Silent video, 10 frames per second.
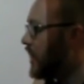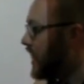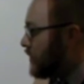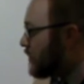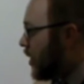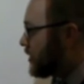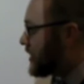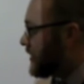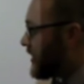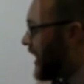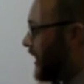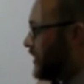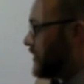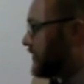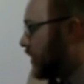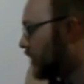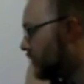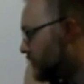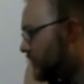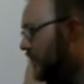In most irregular
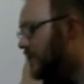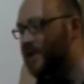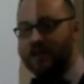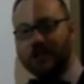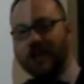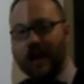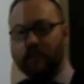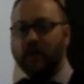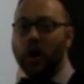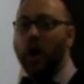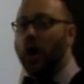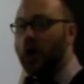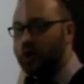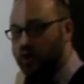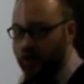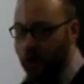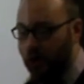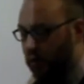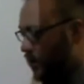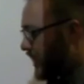verbs, the stem
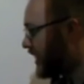also